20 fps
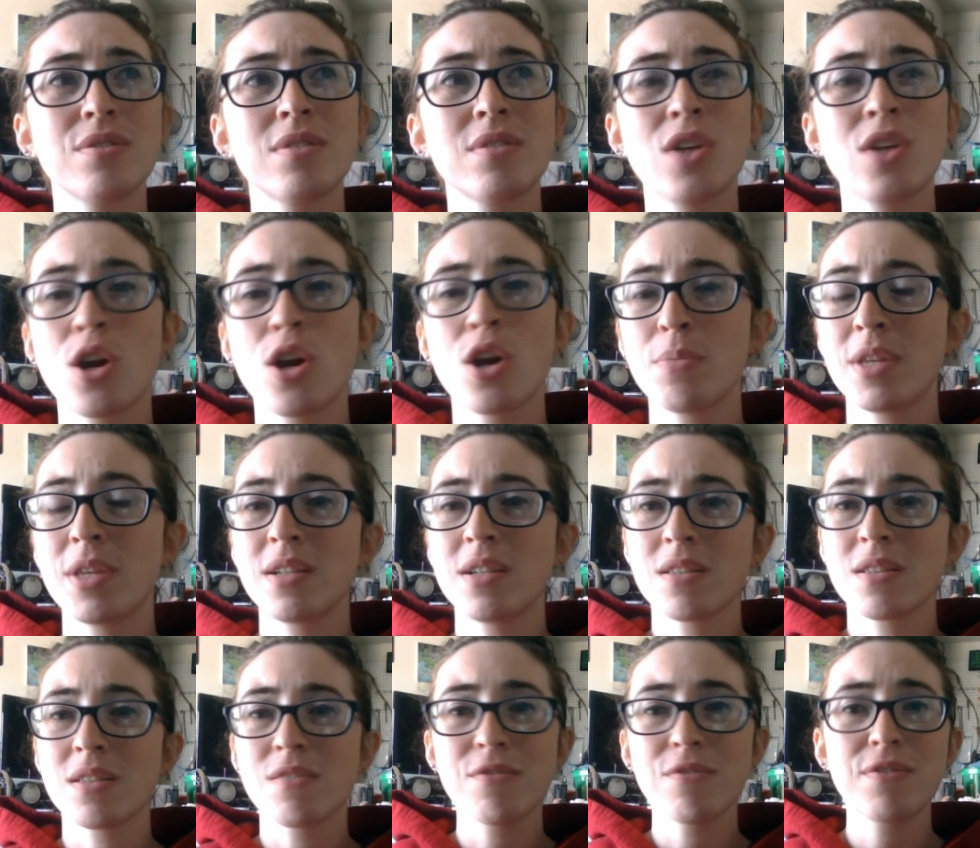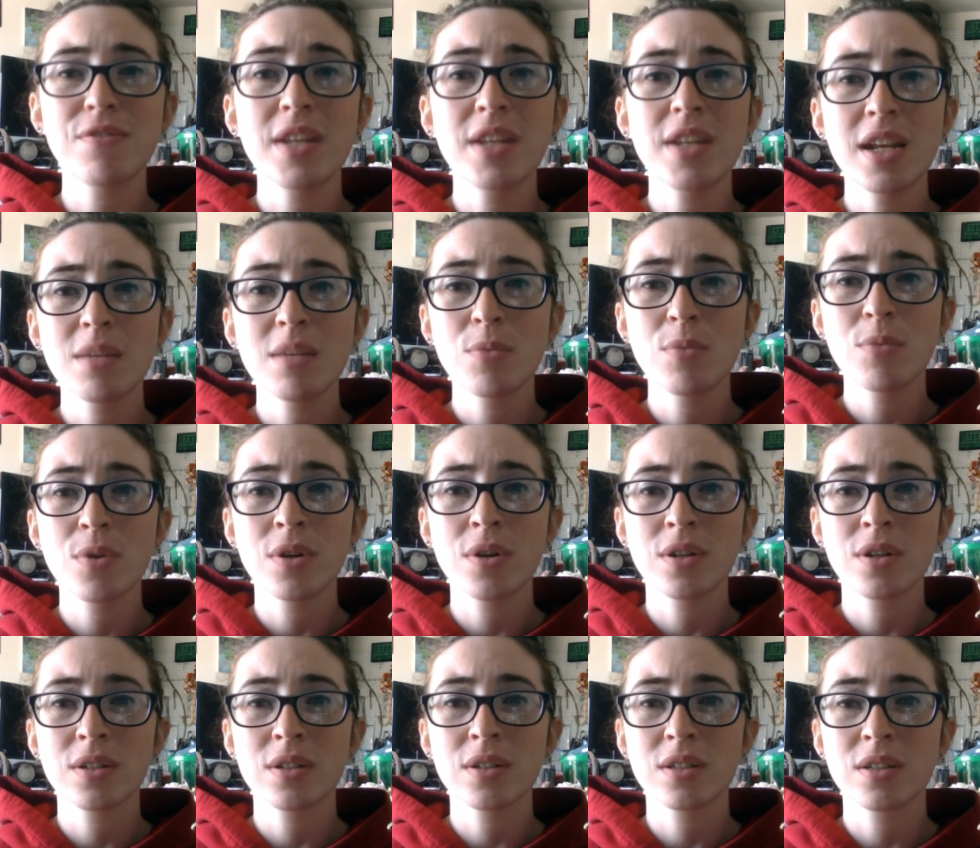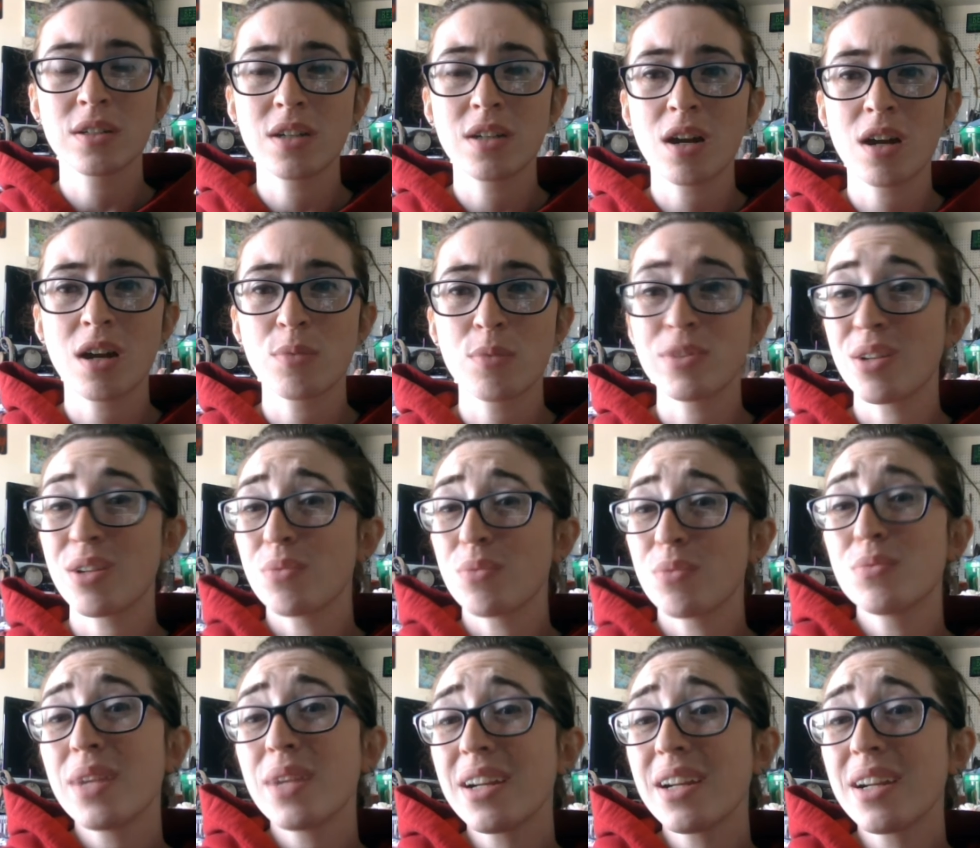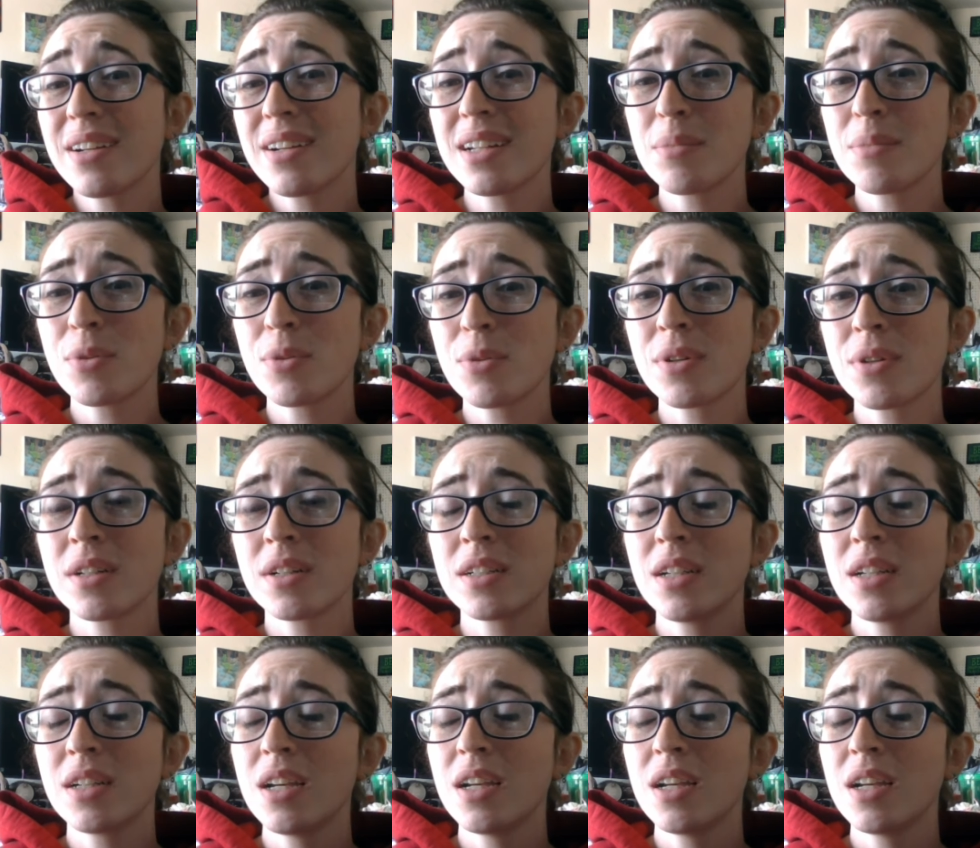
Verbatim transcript: garb that doesn't fit anymore, garb we don't wear anymore.